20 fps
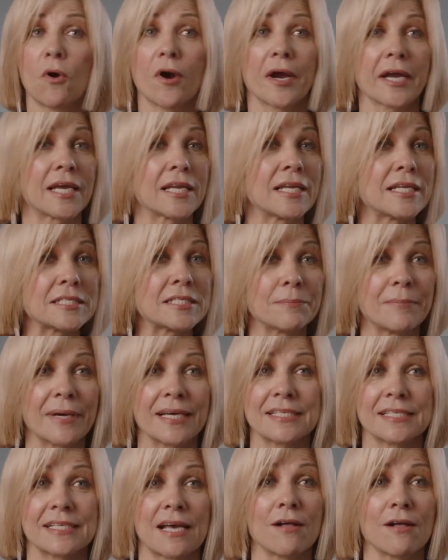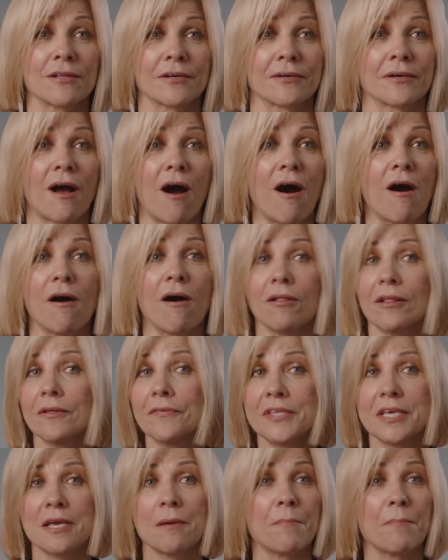market it to bestseller. All
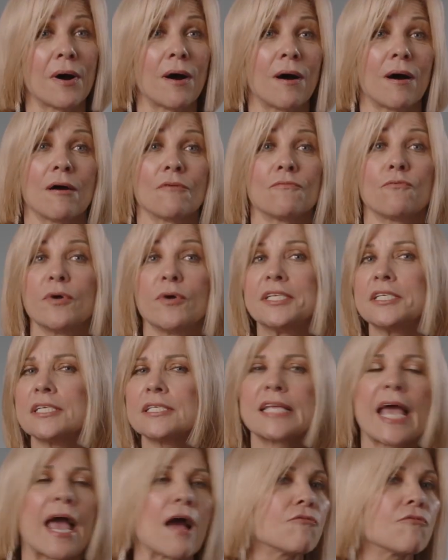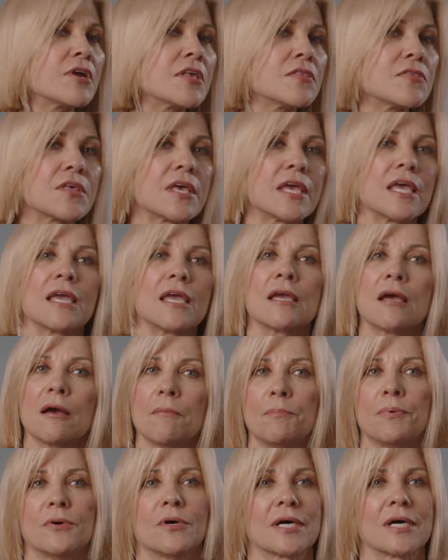of the above. We just everything
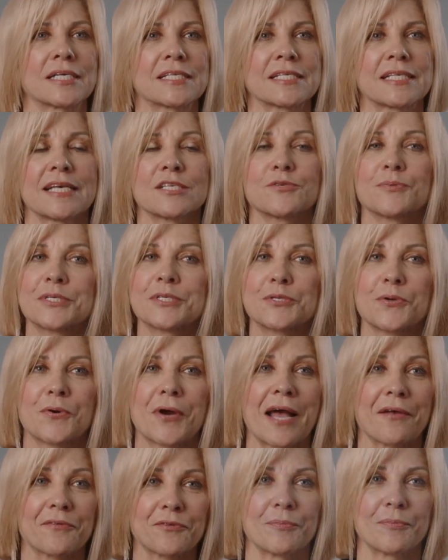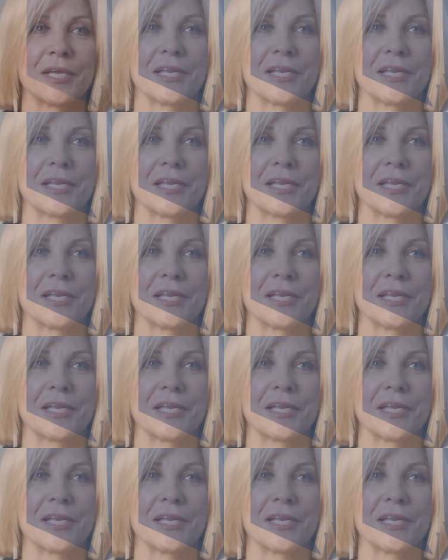books. That's what Storehouse